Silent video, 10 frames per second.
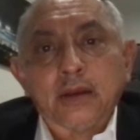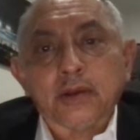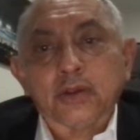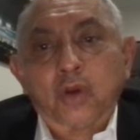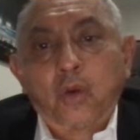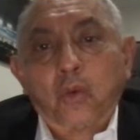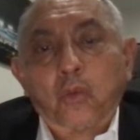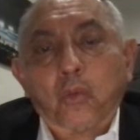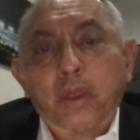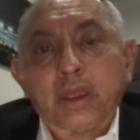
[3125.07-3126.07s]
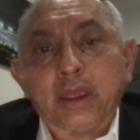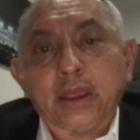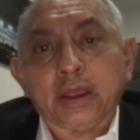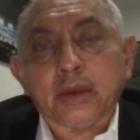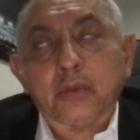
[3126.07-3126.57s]

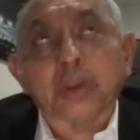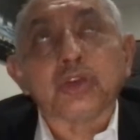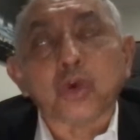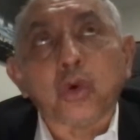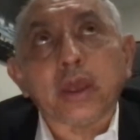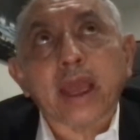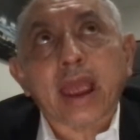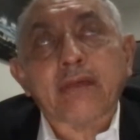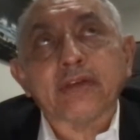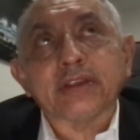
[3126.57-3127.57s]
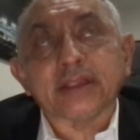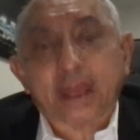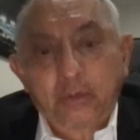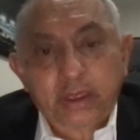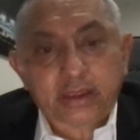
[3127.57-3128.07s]
we doing everything that we